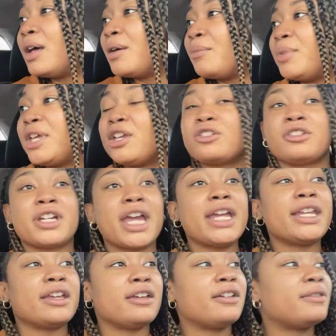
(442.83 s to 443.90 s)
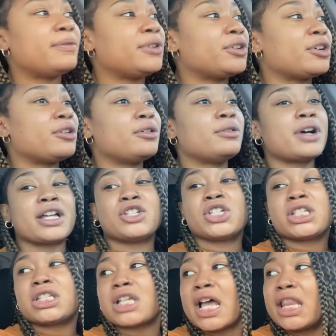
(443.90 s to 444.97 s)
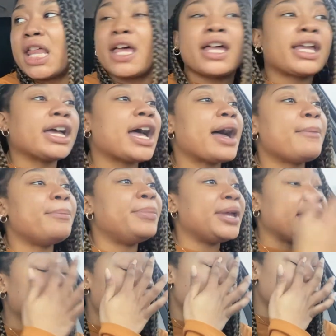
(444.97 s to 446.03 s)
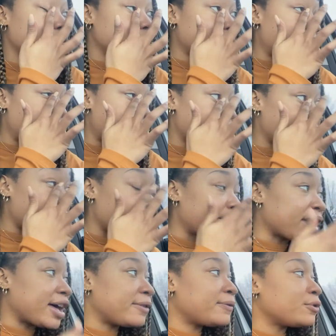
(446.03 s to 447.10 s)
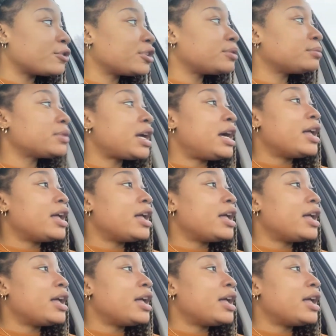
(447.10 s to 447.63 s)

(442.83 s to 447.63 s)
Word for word: being creative, you know? I just I love being able to have that platform.